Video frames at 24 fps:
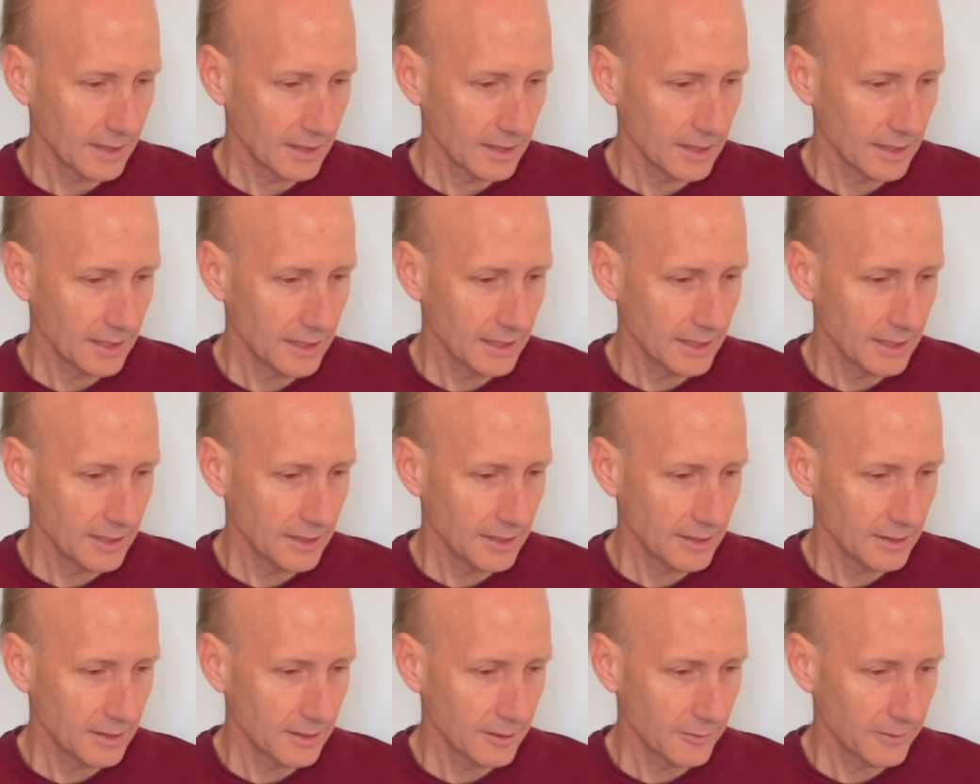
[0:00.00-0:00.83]

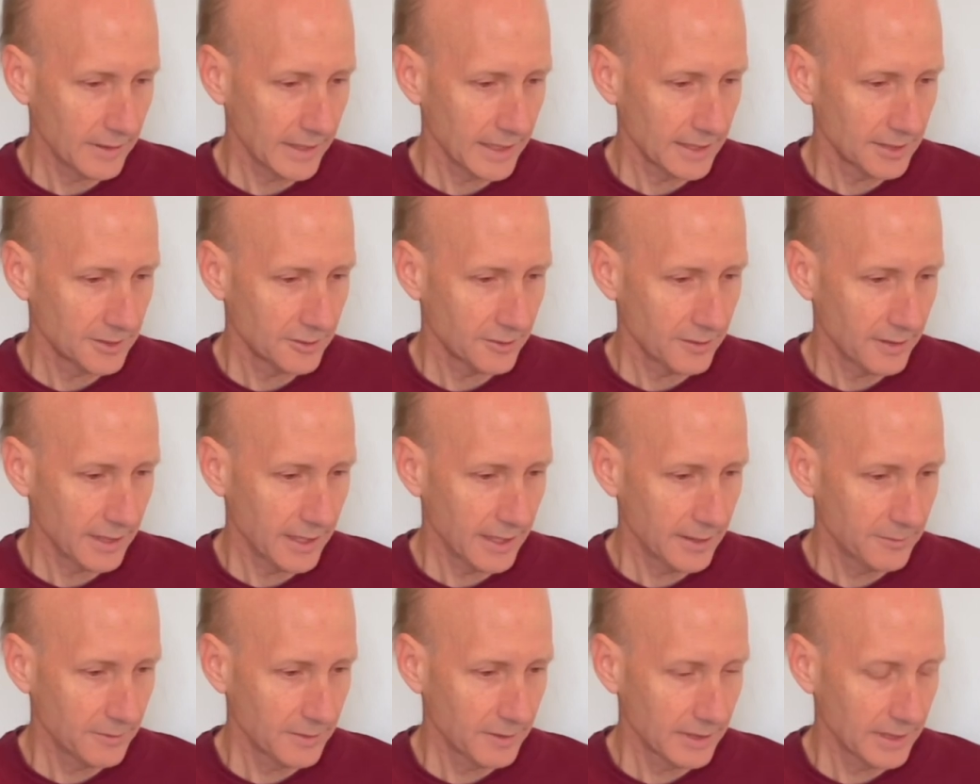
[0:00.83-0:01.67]
F-E, okay, so I
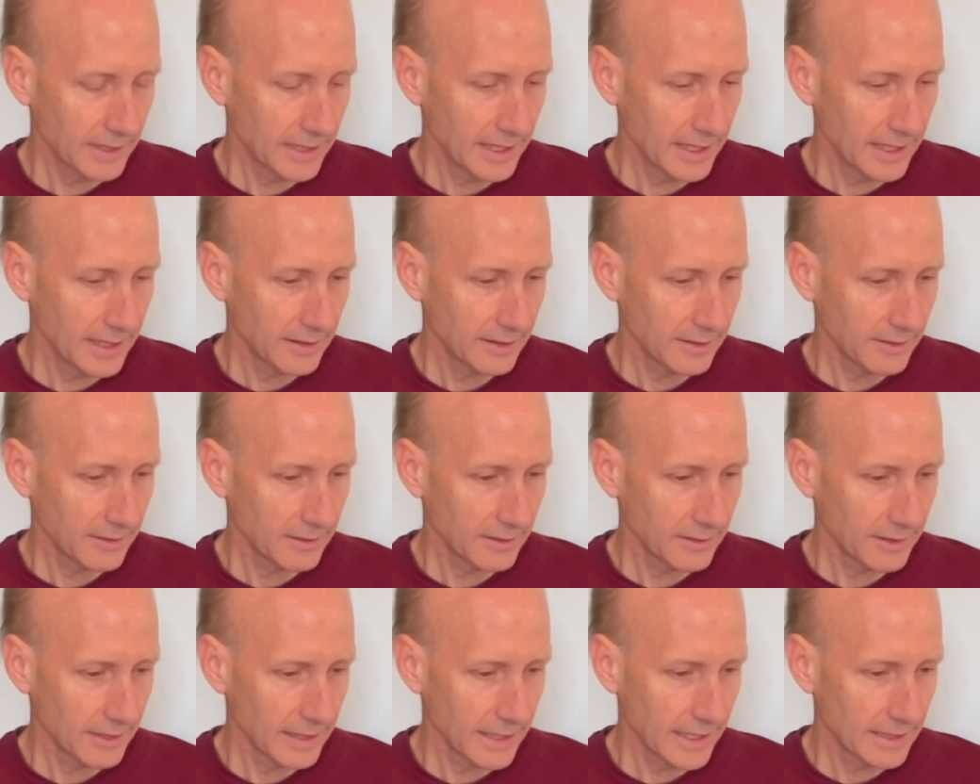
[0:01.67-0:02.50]
really can't,
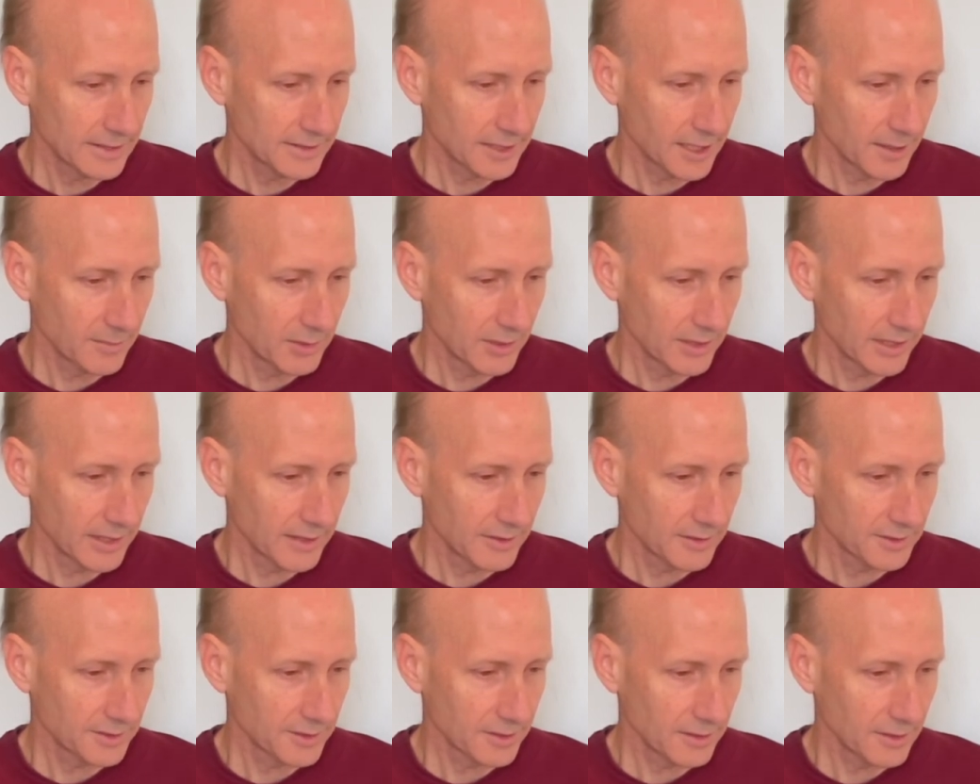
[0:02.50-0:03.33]
the last couple
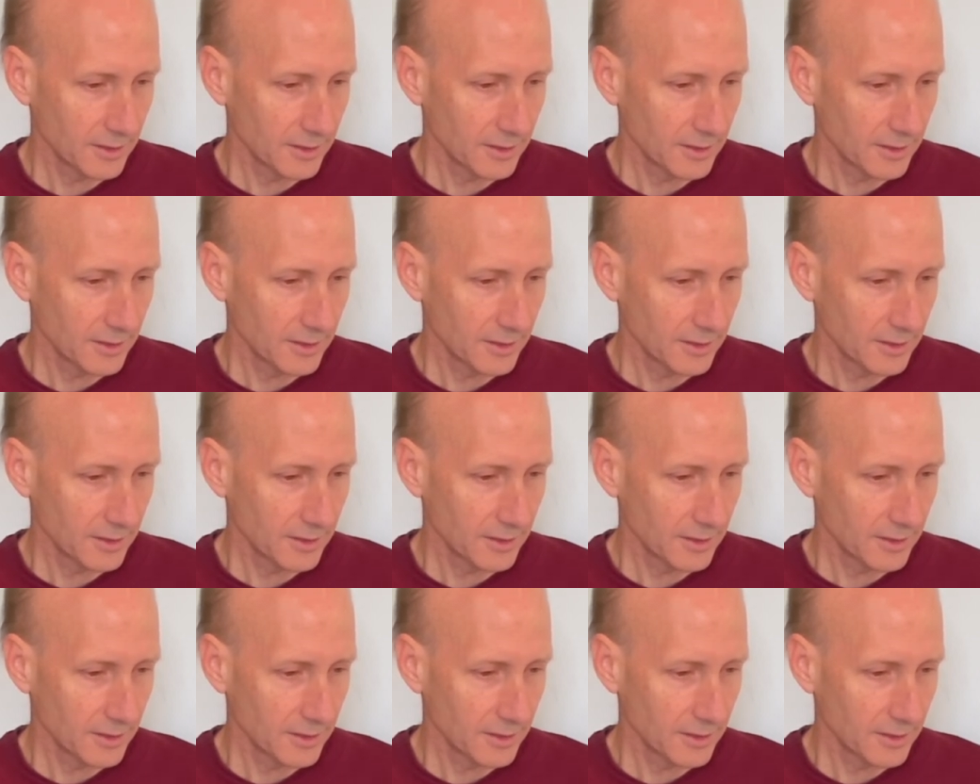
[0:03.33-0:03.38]
letters are